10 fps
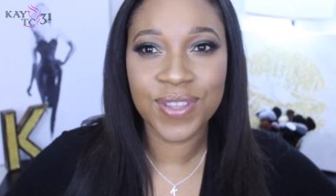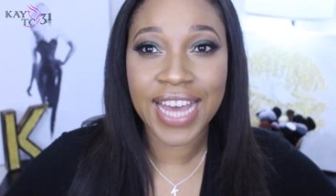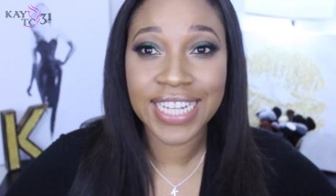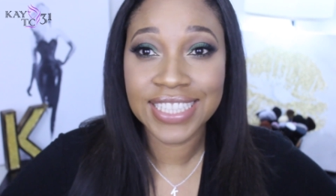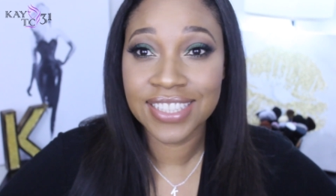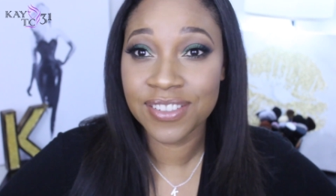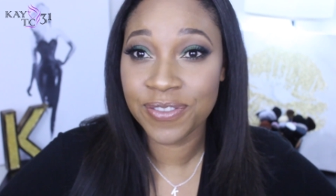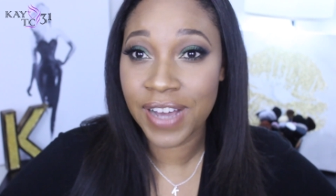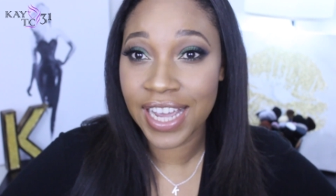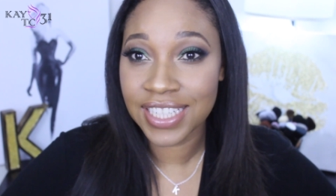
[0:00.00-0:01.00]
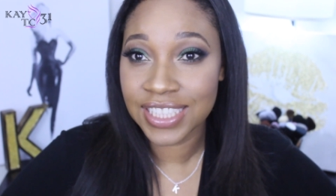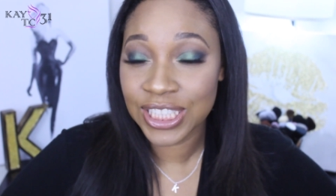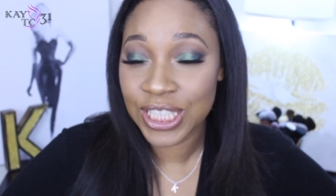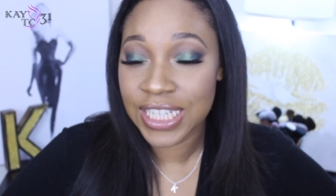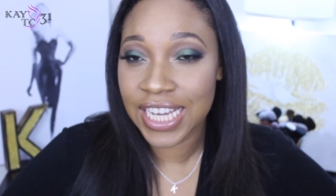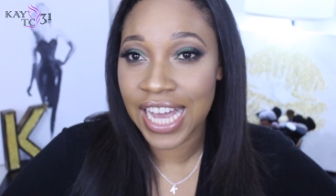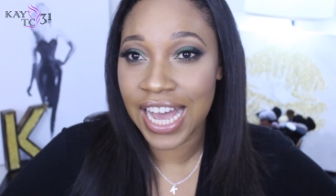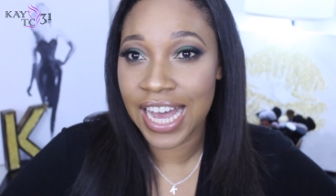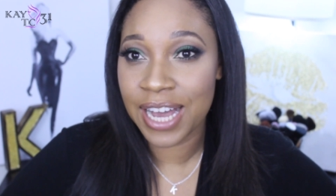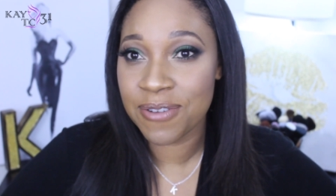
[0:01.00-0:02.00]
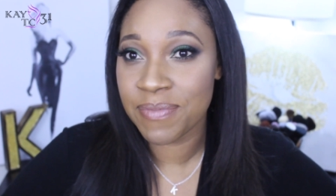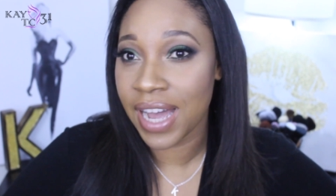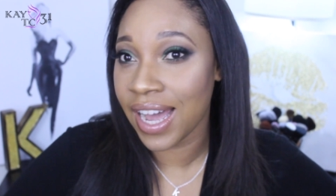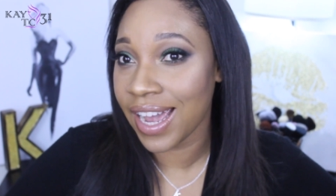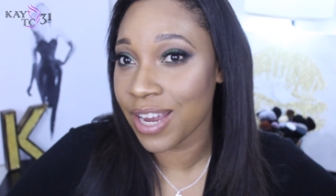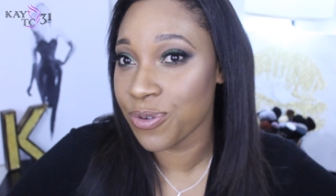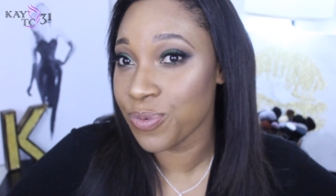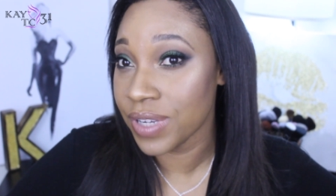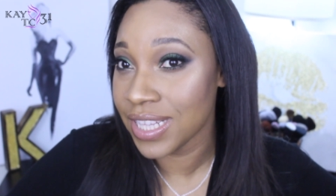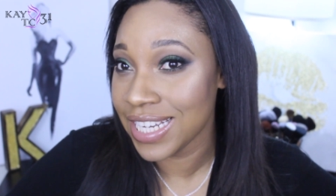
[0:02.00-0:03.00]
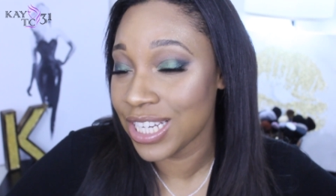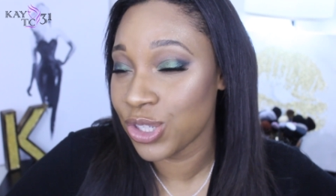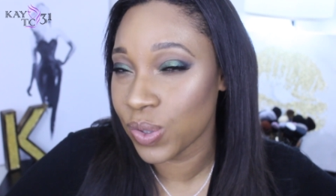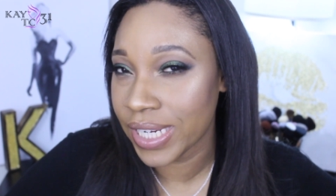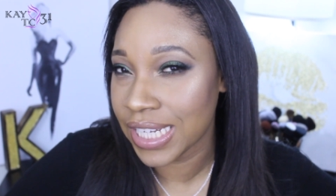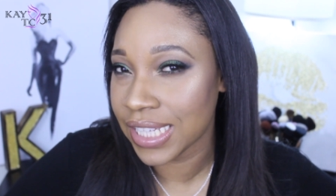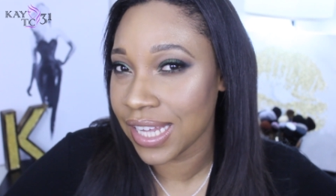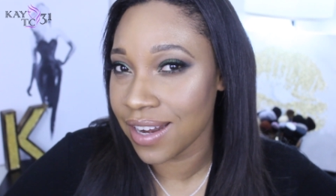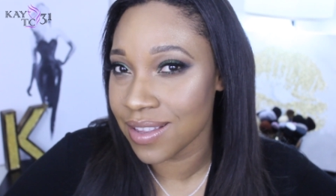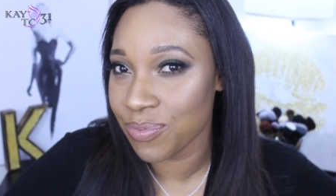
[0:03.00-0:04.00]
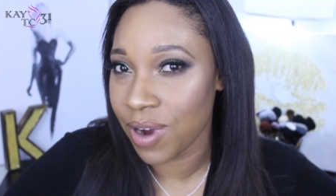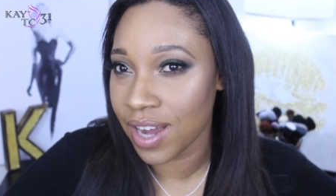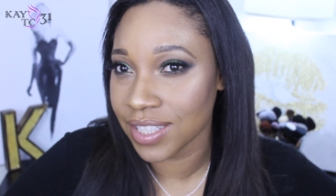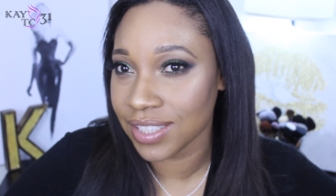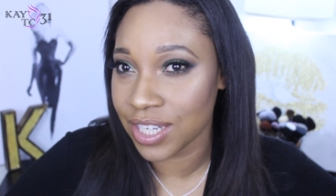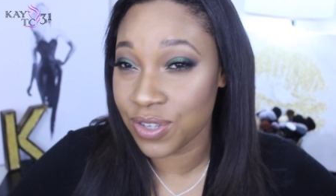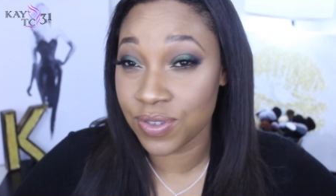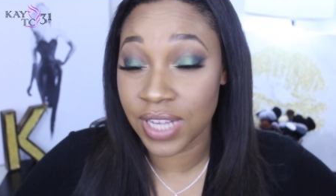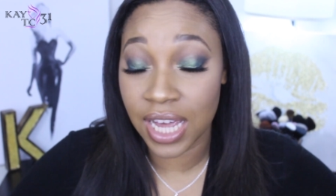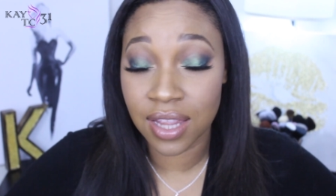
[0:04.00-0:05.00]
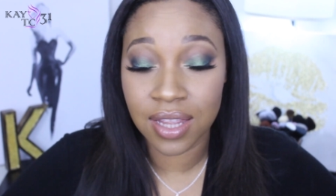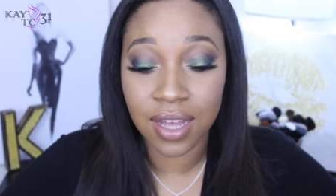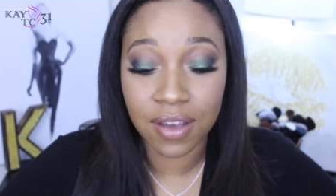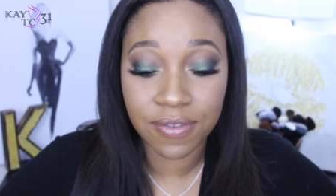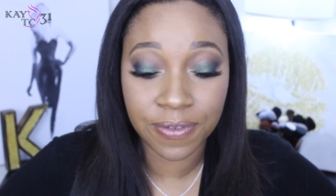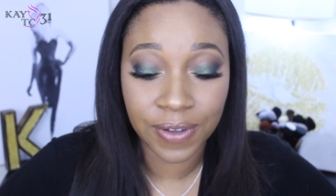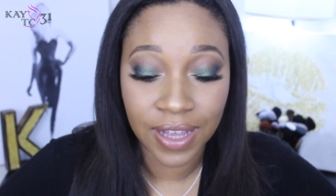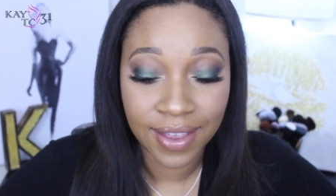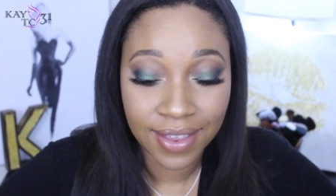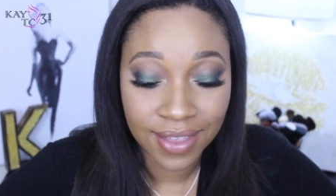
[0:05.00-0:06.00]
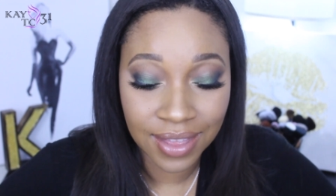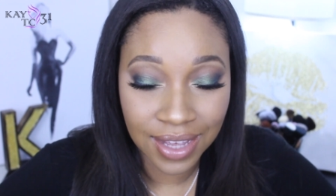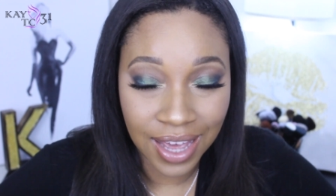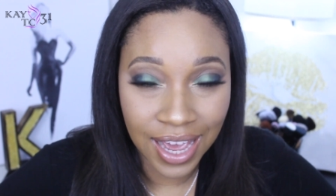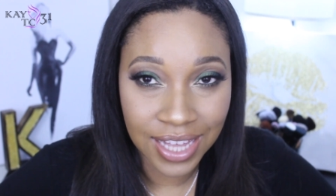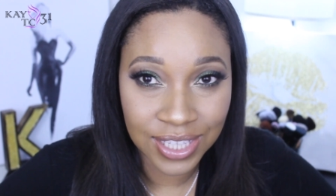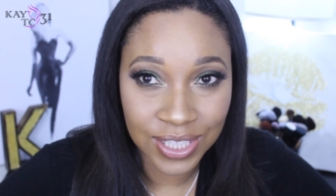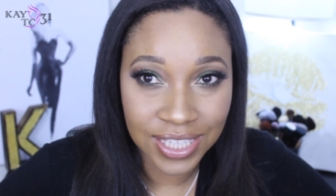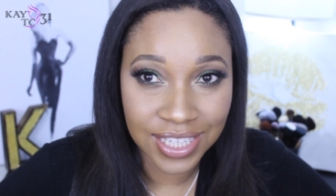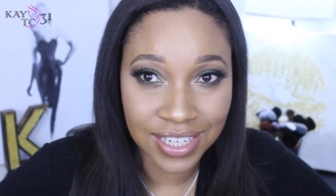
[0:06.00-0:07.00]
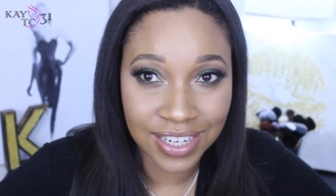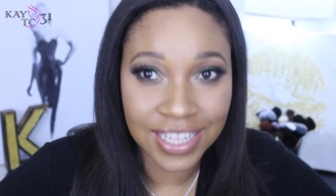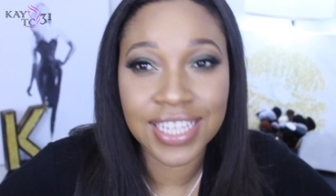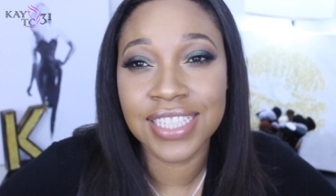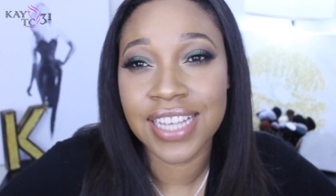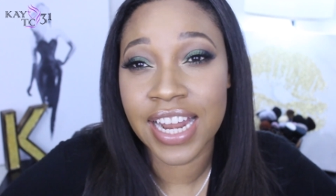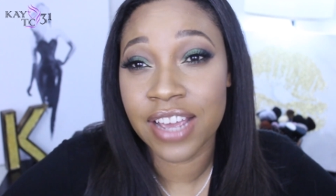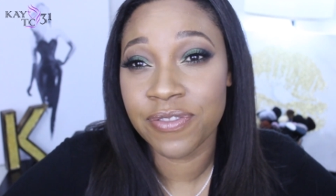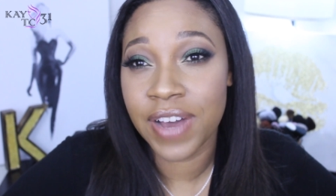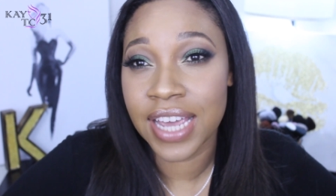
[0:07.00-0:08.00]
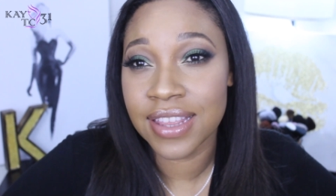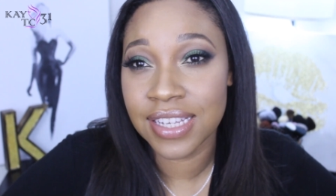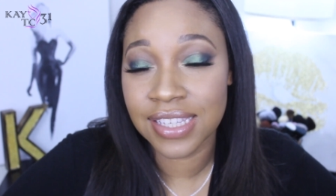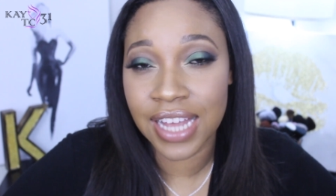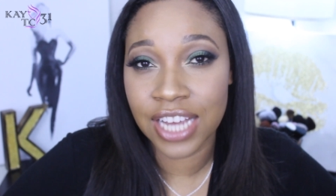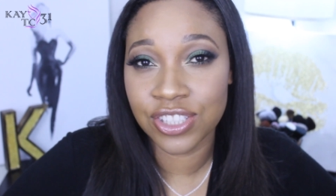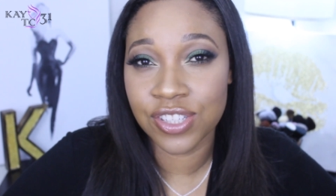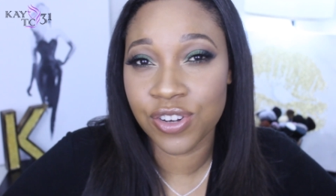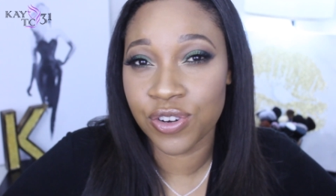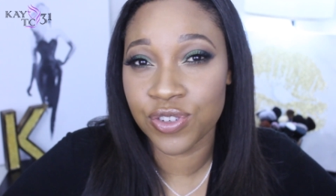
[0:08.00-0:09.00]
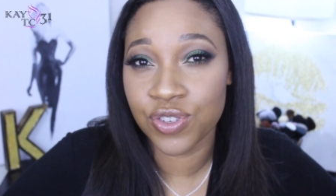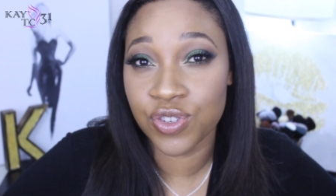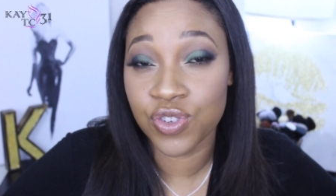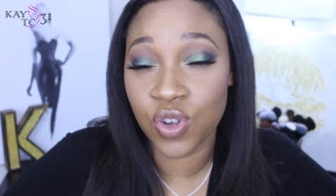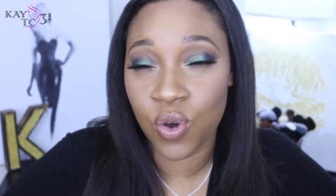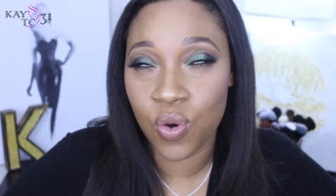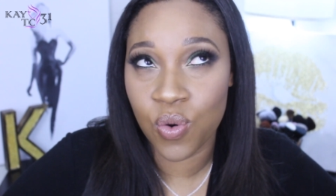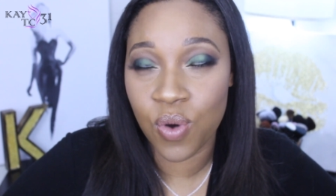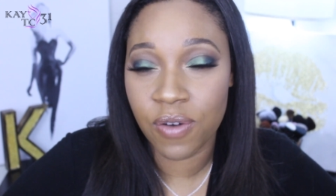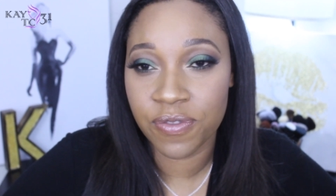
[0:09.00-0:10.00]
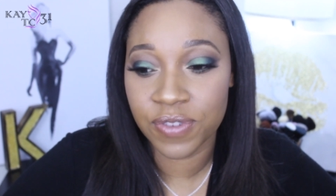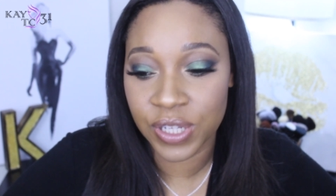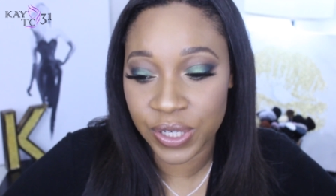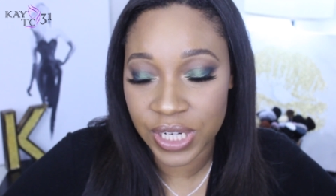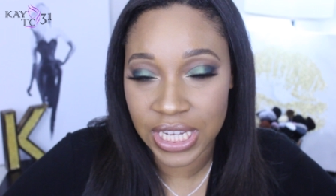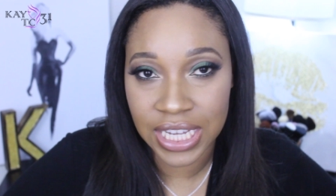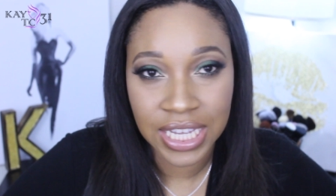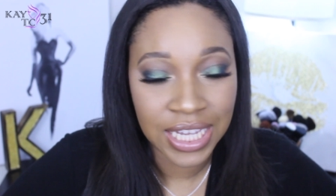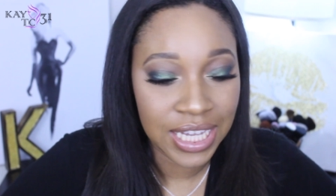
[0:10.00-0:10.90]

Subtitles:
That's the final look. I really enjoyed a lot of the products I used. I love the eye look on this, and I find these lashes are so flirty.